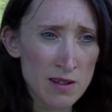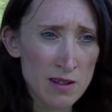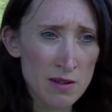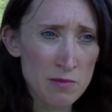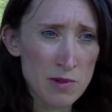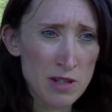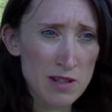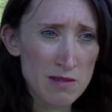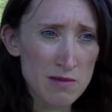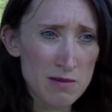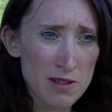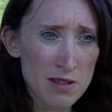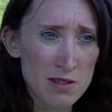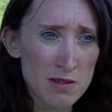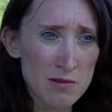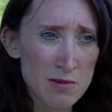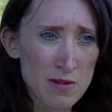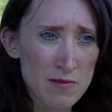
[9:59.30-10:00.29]
and
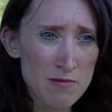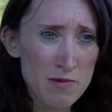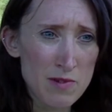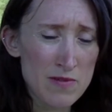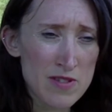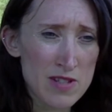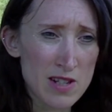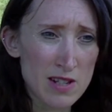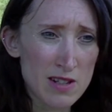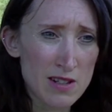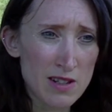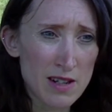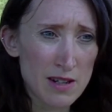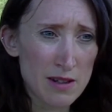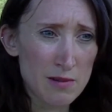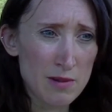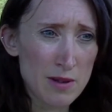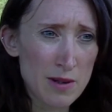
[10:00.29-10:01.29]
we've seen
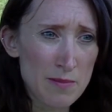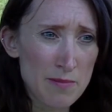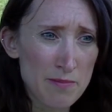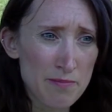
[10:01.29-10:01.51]
how